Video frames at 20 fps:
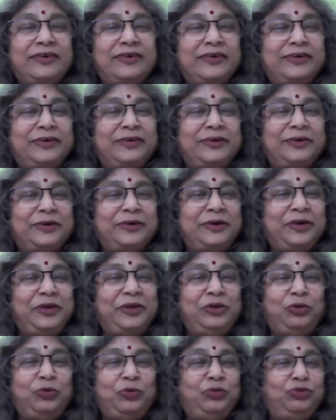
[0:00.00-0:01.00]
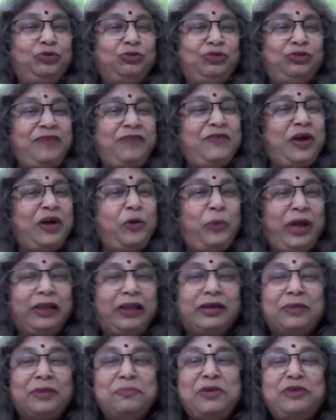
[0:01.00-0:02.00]
you know, today we are
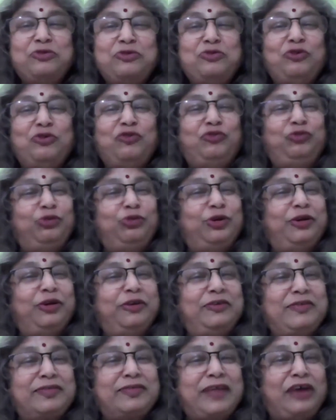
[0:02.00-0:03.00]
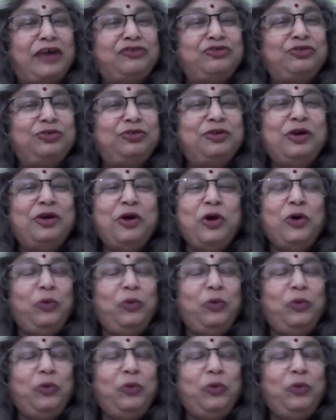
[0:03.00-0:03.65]
welcoming you for a discussion